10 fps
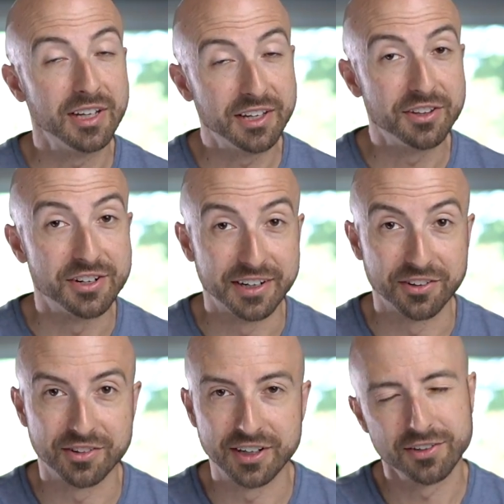in the
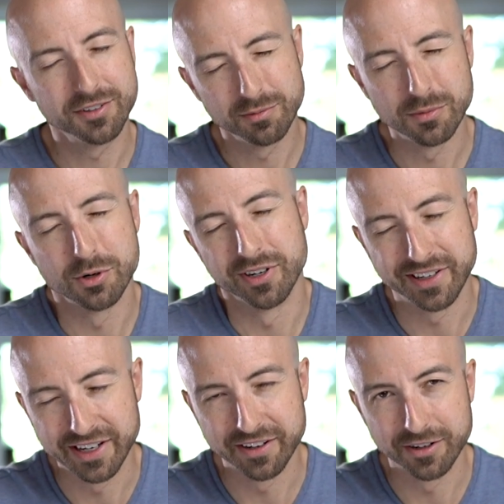United States, more in
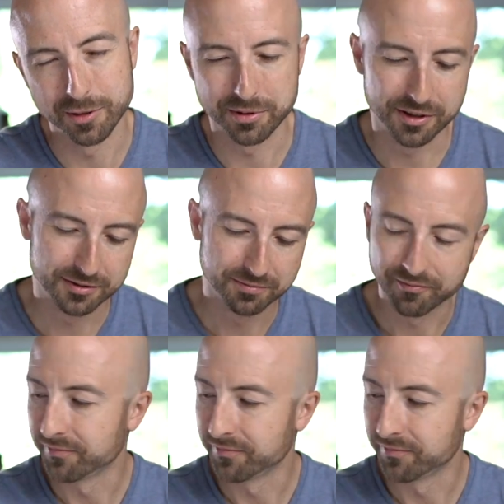Canada up here.